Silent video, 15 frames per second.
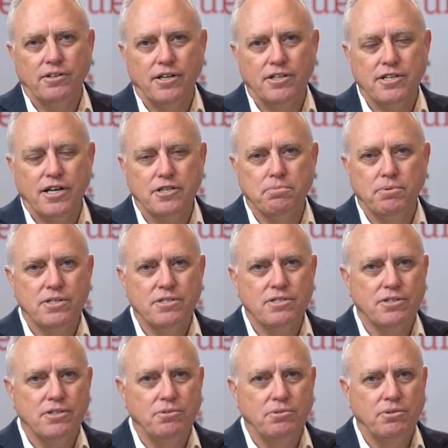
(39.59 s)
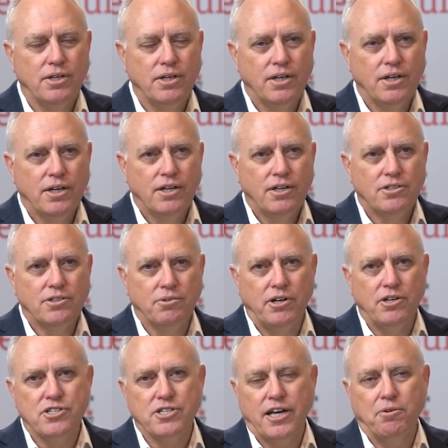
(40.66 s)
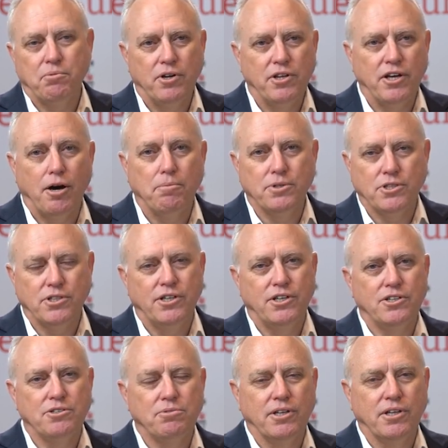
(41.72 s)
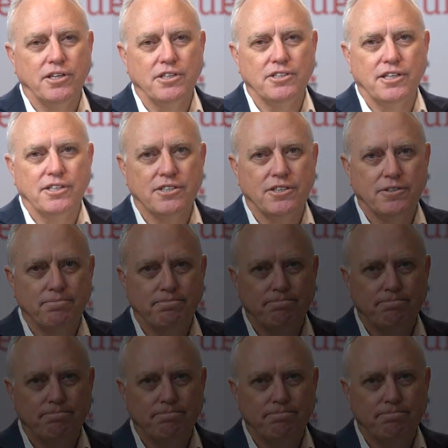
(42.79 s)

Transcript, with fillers: assessments to understand where the opportunities really exist.